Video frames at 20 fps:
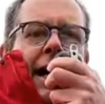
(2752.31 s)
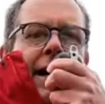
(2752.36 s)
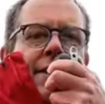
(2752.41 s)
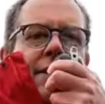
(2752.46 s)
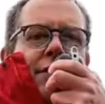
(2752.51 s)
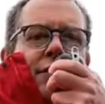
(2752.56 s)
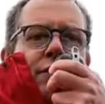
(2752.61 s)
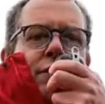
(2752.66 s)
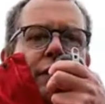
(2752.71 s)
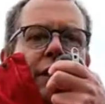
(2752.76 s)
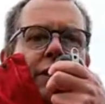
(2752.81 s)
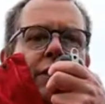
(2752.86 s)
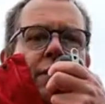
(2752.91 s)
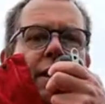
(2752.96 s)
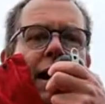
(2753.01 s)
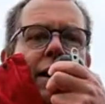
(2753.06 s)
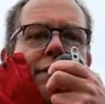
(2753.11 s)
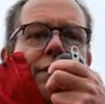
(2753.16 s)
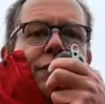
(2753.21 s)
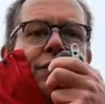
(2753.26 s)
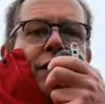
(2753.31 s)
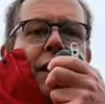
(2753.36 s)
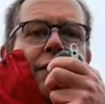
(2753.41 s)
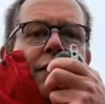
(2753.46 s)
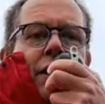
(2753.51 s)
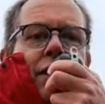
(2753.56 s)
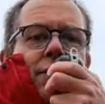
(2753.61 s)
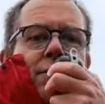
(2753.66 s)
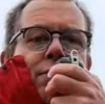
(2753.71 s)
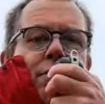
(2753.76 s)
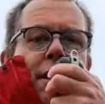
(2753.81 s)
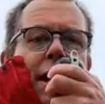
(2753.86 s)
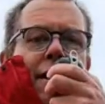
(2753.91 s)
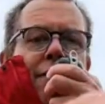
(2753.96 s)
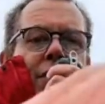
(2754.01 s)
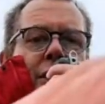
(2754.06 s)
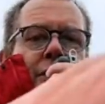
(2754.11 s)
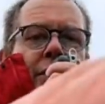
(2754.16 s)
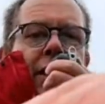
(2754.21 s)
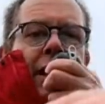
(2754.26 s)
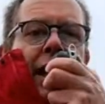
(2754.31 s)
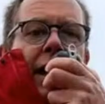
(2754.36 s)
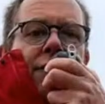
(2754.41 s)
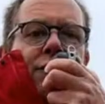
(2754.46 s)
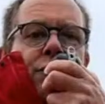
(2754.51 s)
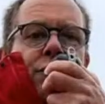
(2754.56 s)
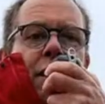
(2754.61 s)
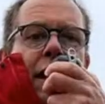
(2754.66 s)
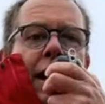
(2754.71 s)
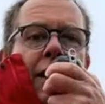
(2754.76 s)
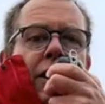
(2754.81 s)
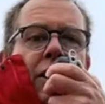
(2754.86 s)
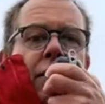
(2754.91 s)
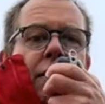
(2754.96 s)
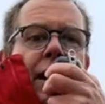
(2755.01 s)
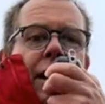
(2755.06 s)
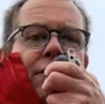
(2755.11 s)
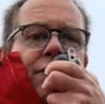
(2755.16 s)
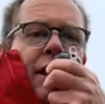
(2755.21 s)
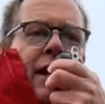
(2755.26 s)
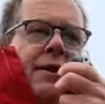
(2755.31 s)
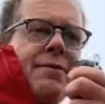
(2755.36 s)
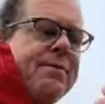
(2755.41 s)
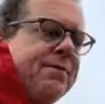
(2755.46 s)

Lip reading: This is Victor Alpha 7, Bravo Indy X-Ray, QRZ.